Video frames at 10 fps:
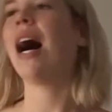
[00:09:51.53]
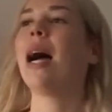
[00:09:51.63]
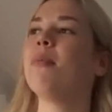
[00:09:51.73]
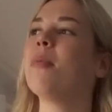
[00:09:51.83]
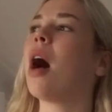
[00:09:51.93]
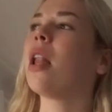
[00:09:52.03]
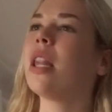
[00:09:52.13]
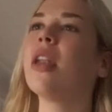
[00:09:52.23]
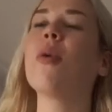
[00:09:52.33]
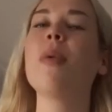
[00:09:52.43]
I'm a
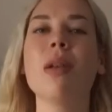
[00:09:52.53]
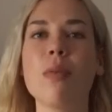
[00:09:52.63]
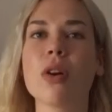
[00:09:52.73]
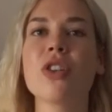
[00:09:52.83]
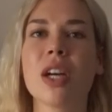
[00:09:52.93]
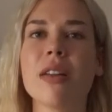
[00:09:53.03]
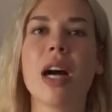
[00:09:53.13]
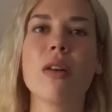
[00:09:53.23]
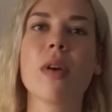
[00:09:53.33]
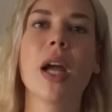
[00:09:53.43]
little bit more chilled
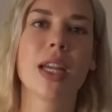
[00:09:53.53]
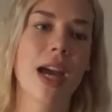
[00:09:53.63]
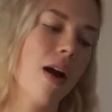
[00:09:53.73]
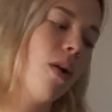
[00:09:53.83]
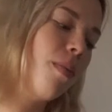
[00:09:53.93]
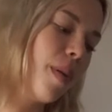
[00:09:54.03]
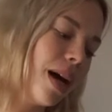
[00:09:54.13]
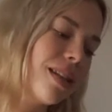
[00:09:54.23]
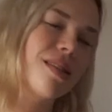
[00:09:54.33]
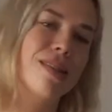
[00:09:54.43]
out right now,
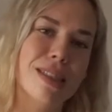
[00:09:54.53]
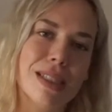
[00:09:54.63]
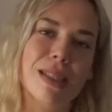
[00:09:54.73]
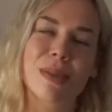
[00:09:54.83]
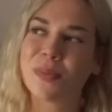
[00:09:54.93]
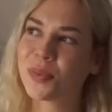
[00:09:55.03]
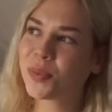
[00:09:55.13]
but still,